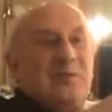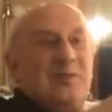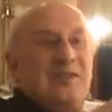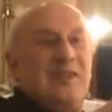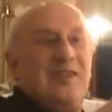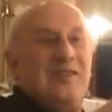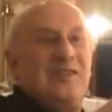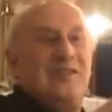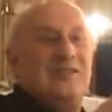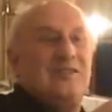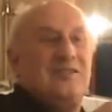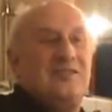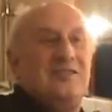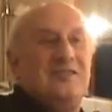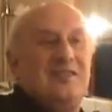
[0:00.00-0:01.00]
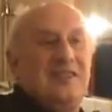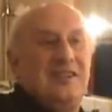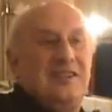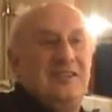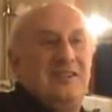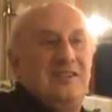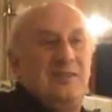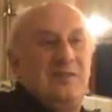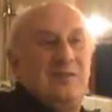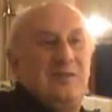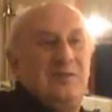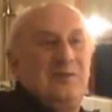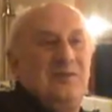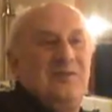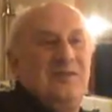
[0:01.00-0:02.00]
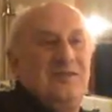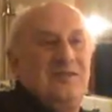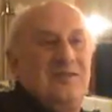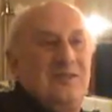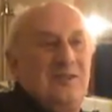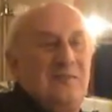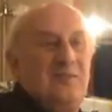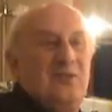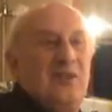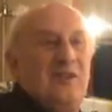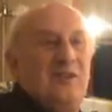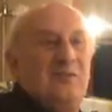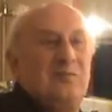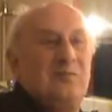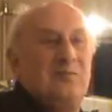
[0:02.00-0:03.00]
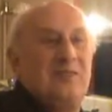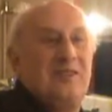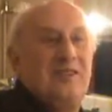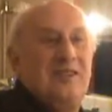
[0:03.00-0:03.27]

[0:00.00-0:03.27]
the lines, and dear old Tom Child was